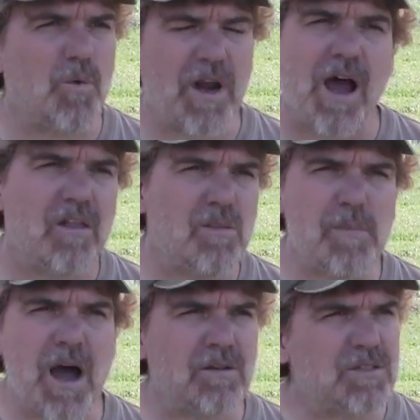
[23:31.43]
went out in the
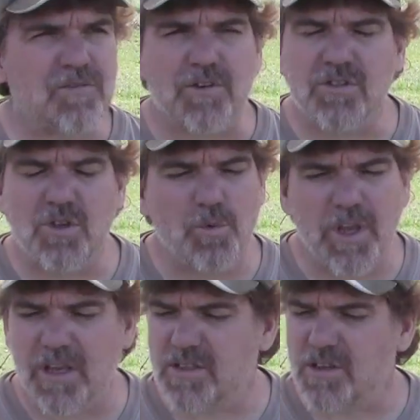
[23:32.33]
mountains for 2
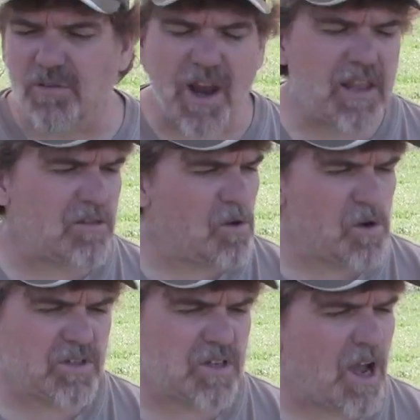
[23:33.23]
weeks, it rained the
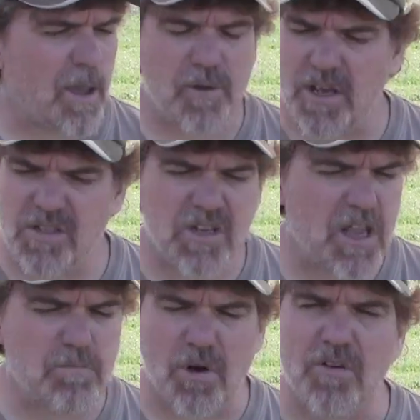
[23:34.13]
whole time and I
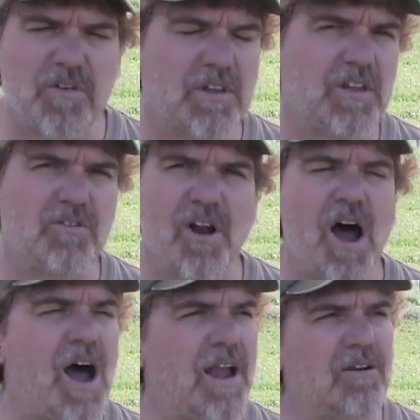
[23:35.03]
stayed perfectly
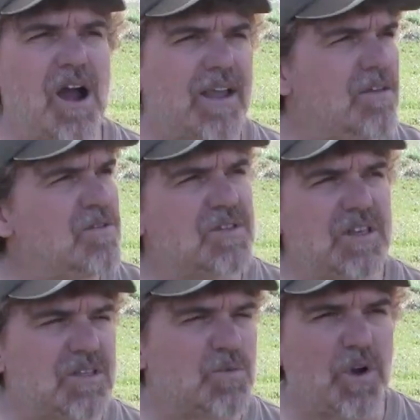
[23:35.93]
dry, or I use
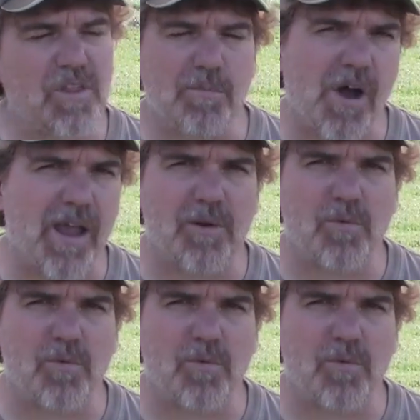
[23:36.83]
this with my